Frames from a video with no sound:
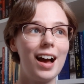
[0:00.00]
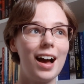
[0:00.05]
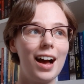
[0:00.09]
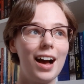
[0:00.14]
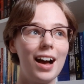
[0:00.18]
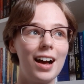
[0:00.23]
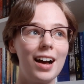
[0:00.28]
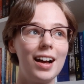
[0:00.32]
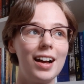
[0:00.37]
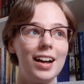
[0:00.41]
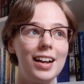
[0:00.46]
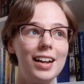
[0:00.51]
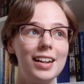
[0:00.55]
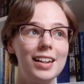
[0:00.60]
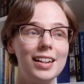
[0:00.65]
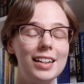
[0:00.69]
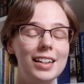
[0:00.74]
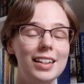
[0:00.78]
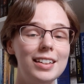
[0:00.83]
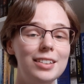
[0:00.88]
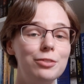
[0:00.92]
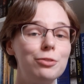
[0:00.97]

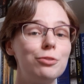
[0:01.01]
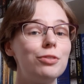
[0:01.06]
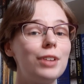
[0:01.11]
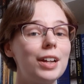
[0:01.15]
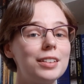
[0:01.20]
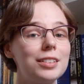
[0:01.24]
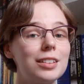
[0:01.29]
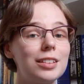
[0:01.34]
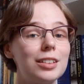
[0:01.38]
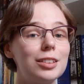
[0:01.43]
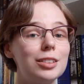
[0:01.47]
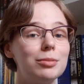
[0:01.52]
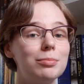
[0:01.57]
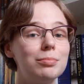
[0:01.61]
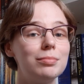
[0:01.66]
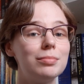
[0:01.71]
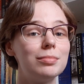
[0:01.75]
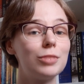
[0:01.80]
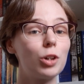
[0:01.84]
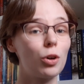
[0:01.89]
I read them,